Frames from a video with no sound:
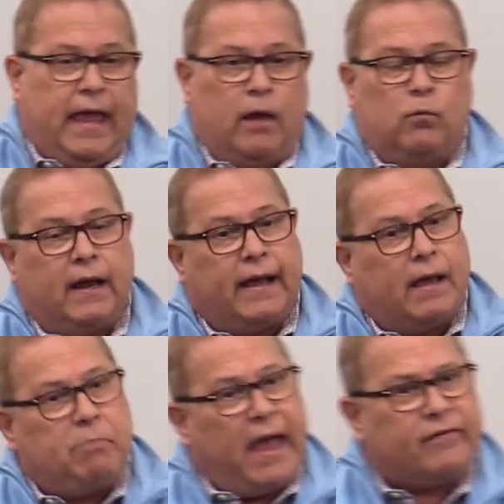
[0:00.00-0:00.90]
And when I
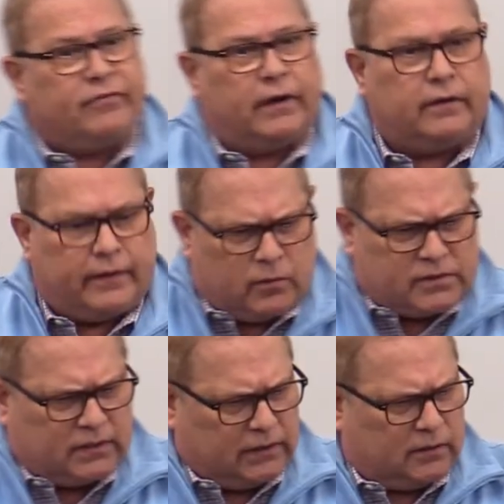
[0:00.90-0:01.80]
got back there, there
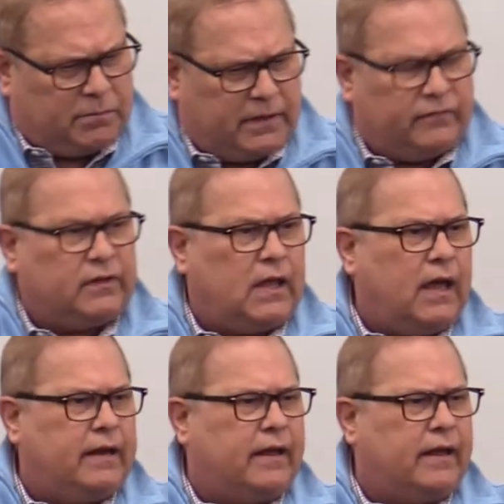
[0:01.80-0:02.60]
was a little bit of a line.